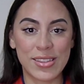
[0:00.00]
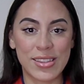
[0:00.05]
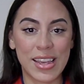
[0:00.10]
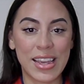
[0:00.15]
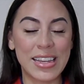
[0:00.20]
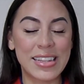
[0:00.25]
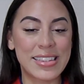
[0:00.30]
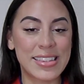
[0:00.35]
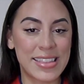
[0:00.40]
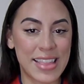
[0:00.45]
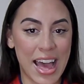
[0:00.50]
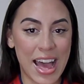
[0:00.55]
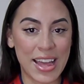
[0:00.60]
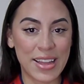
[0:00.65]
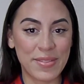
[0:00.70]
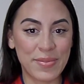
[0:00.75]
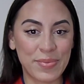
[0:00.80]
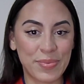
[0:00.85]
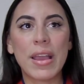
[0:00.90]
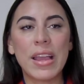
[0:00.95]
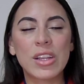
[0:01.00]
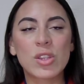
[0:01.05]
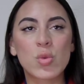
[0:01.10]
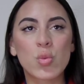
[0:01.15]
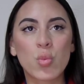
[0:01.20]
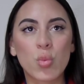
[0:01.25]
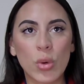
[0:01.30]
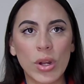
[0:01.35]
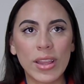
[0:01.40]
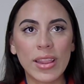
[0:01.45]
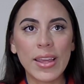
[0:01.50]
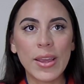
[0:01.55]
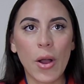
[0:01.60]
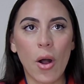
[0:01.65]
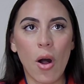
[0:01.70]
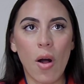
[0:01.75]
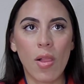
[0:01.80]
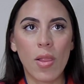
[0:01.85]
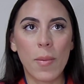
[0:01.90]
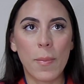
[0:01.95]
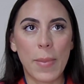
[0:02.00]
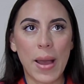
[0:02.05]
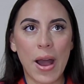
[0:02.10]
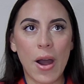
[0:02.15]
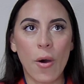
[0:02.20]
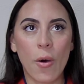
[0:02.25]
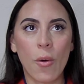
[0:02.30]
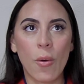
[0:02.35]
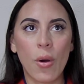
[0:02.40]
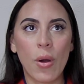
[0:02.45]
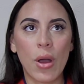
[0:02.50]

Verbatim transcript: is that it's really all about